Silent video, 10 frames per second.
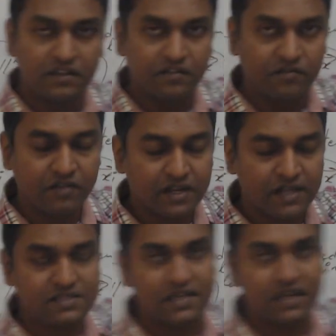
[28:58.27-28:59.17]
whereas
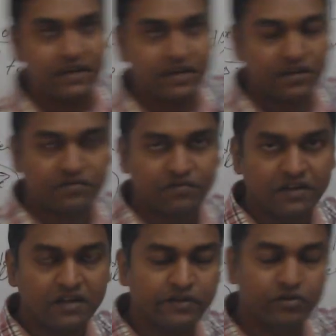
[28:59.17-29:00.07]
the electric field
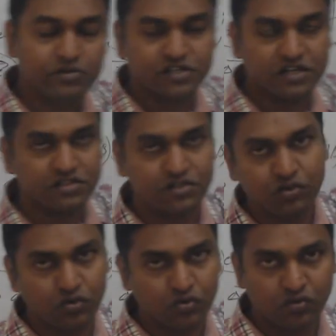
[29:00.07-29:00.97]
due to charge
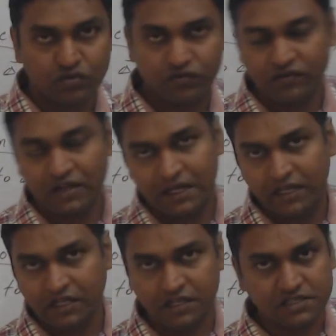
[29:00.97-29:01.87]
Q2 will
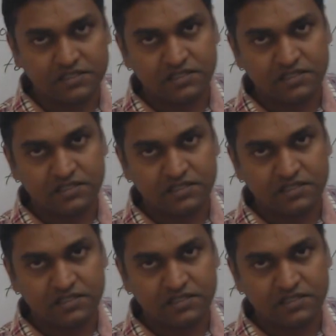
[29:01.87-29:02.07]
increase.